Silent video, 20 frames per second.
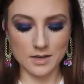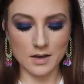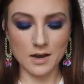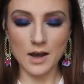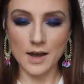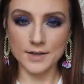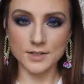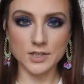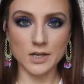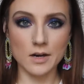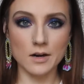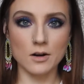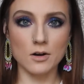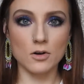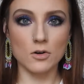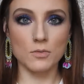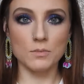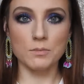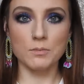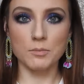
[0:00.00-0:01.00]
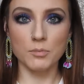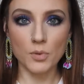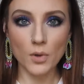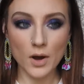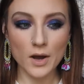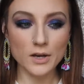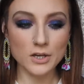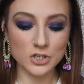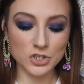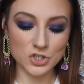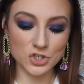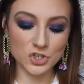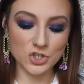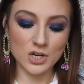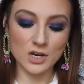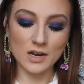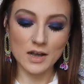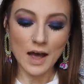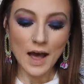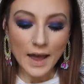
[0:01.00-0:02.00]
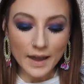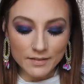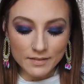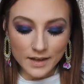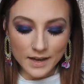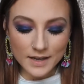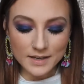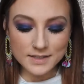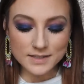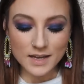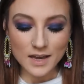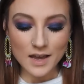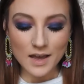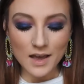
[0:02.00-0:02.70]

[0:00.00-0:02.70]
Eyeshadow, blush, highlight.